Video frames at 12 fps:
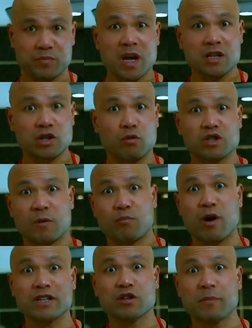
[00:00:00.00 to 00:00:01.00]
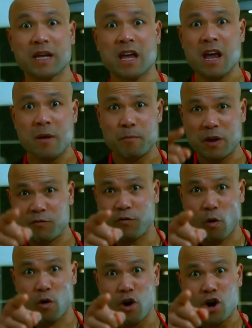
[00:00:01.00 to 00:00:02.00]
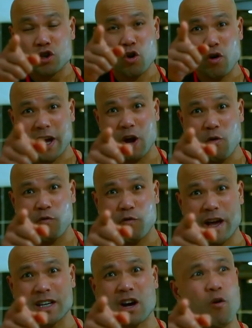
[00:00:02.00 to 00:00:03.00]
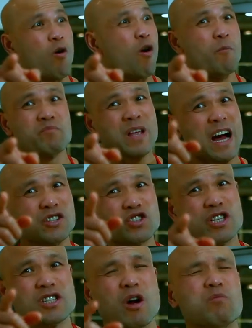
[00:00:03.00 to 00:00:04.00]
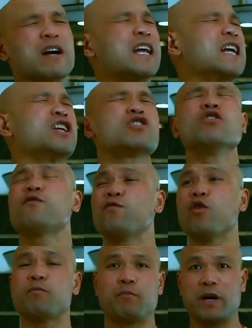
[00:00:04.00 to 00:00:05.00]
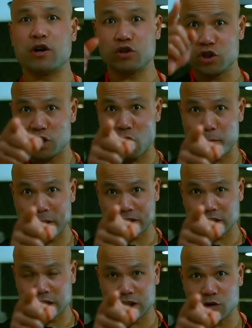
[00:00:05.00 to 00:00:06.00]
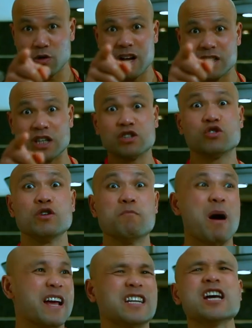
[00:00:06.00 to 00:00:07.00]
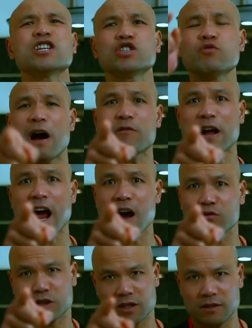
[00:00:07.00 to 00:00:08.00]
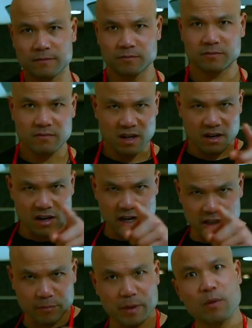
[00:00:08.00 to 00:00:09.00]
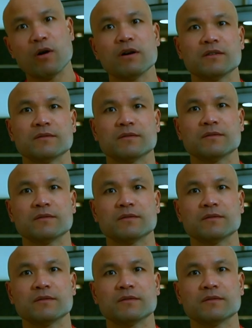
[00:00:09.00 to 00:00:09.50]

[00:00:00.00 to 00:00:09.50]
So subscribe to me before your girlfriend go home and she don't get any good food because she know better than you, then she might kick you out of the house. Later people.